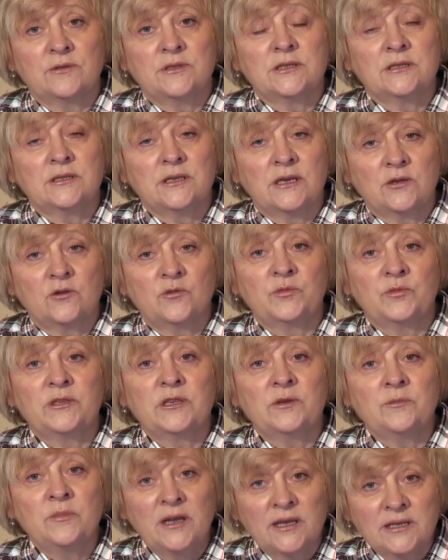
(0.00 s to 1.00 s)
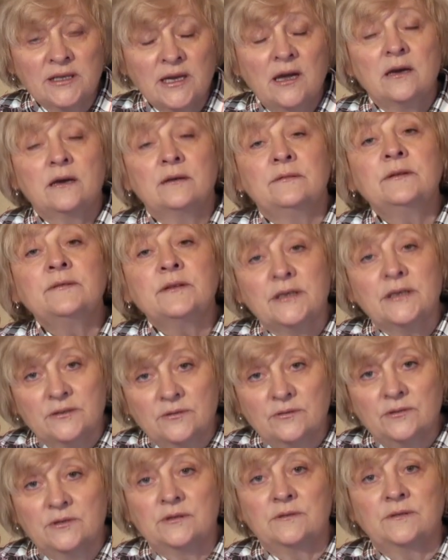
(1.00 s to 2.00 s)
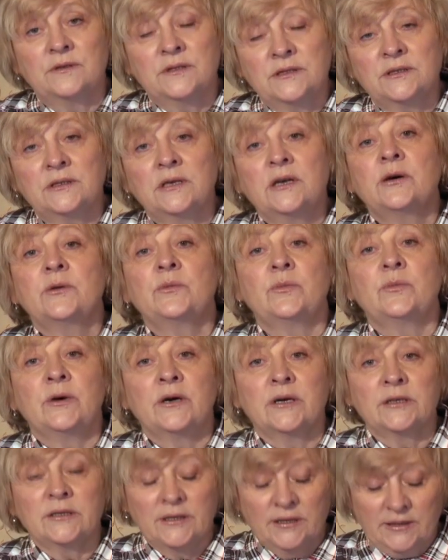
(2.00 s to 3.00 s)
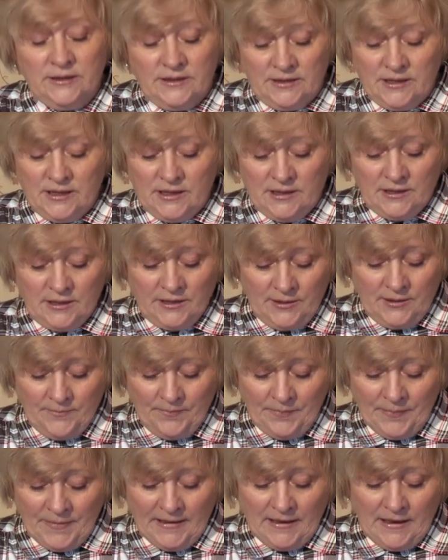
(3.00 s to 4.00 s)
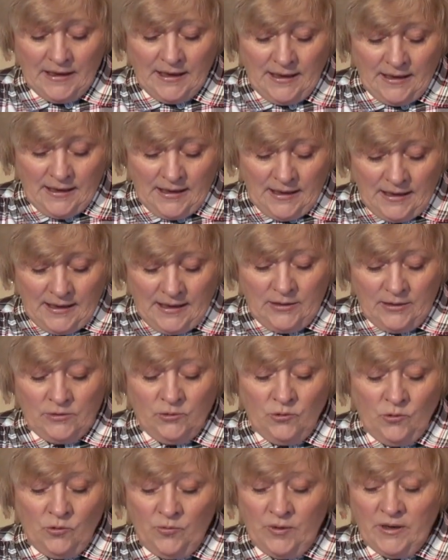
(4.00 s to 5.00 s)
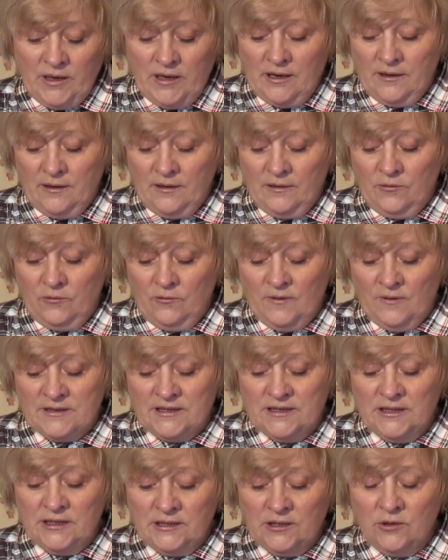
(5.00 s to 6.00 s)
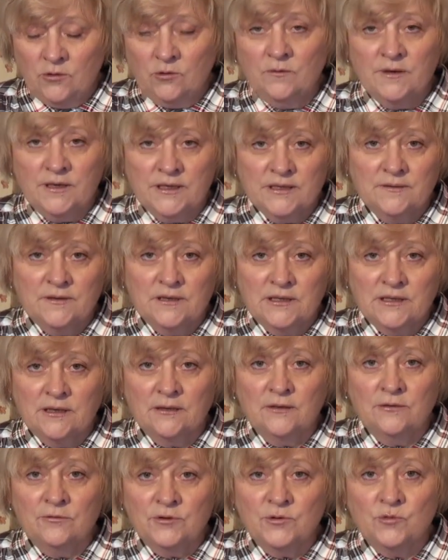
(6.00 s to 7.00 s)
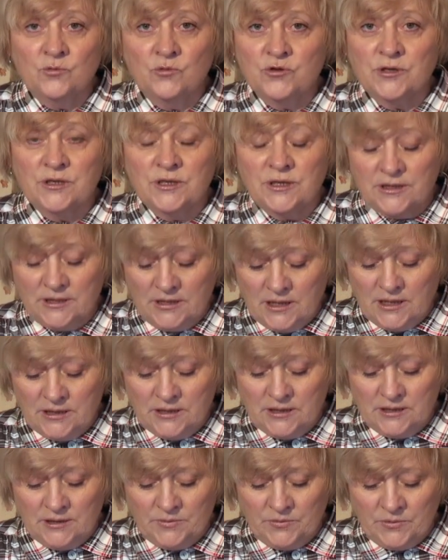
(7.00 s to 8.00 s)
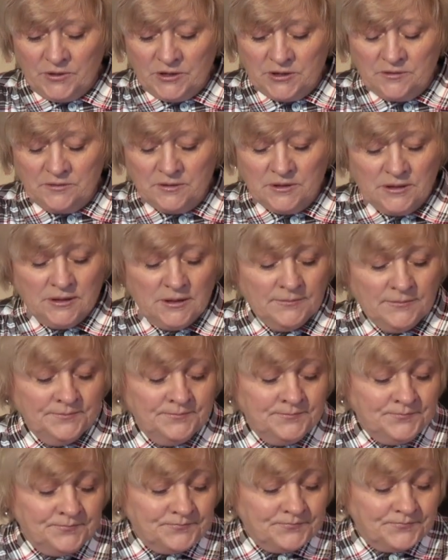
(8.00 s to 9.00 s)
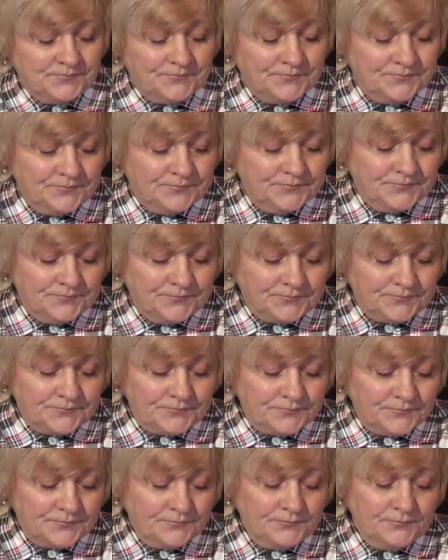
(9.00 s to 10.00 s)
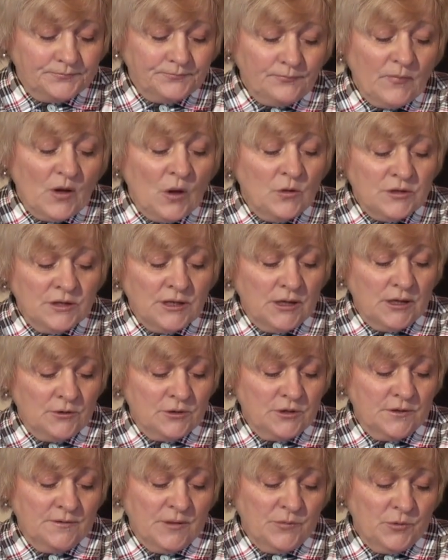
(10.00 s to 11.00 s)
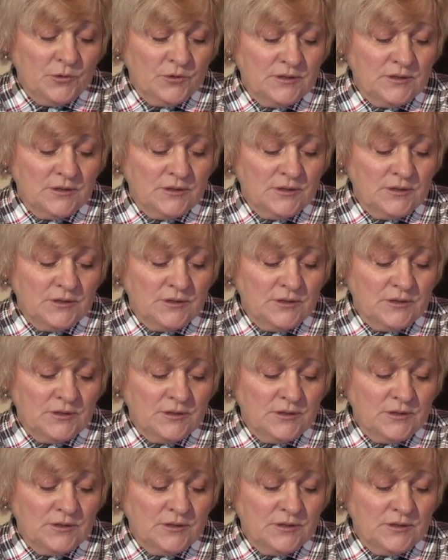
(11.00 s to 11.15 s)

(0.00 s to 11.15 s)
Why do these people misappropriate from us? Why they held back the central banks belong to the private people and provide money at exorbitant interest?